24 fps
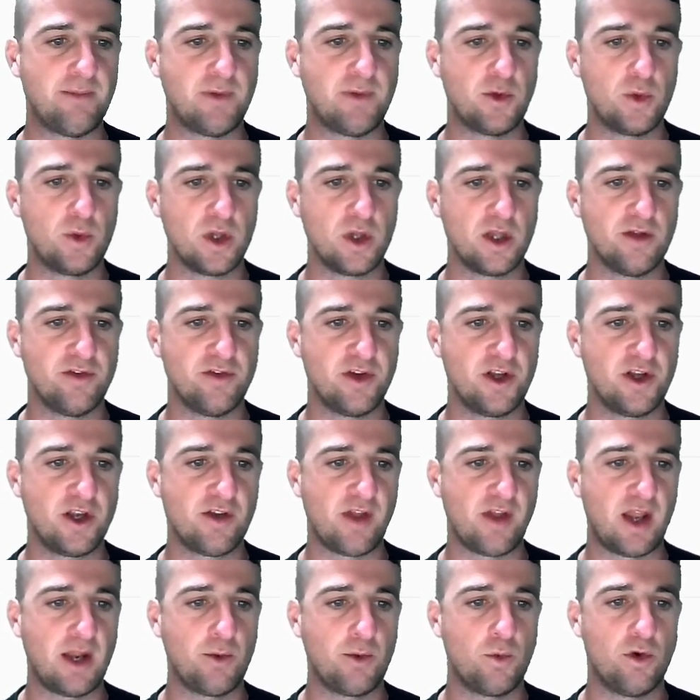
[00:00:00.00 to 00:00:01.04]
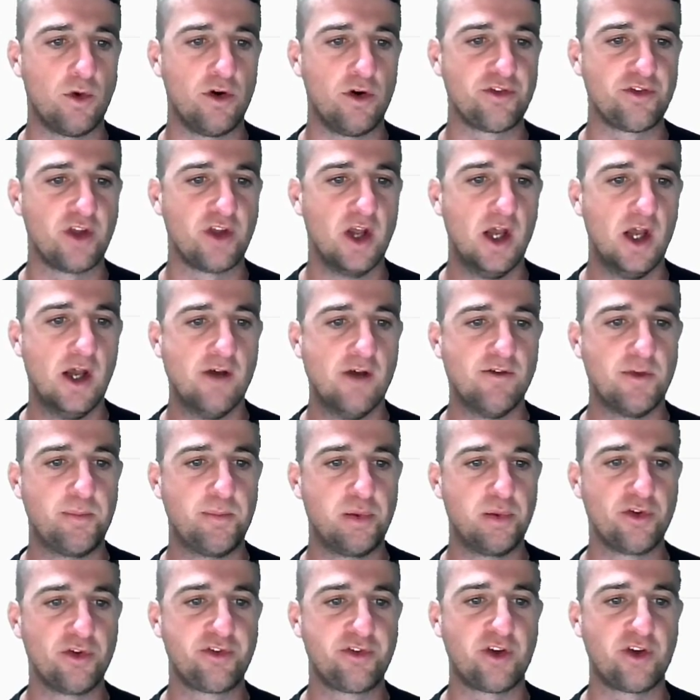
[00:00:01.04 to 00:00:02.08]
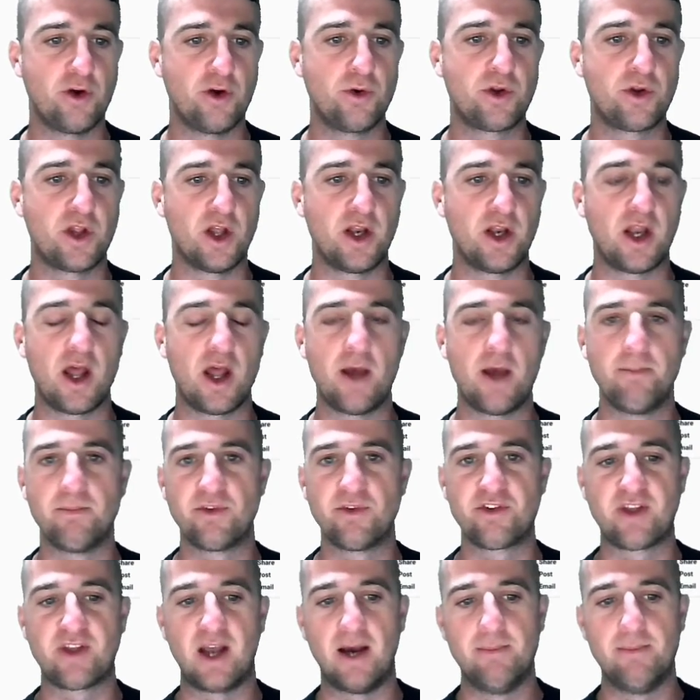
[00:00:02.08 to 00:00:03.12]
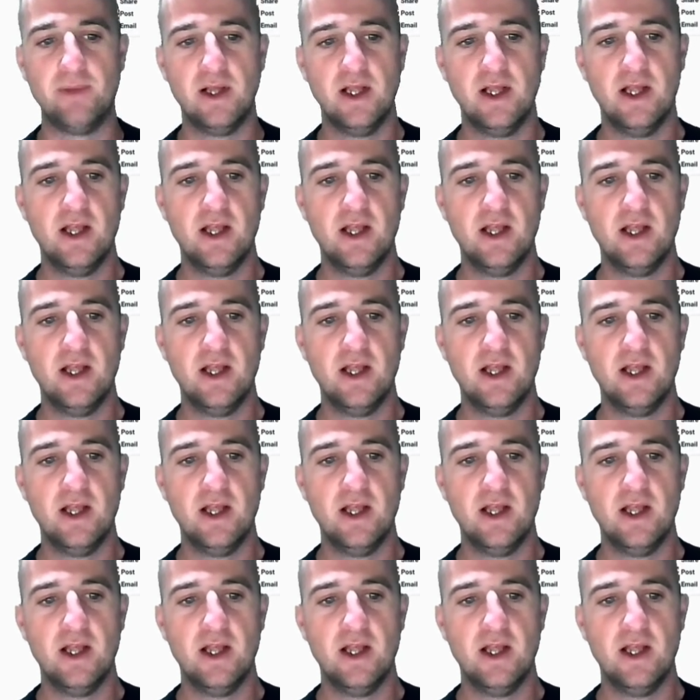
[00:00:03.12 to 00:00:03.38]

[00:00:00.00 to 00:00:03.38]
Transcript: You will have heard it. It was the Plus Token um, scam,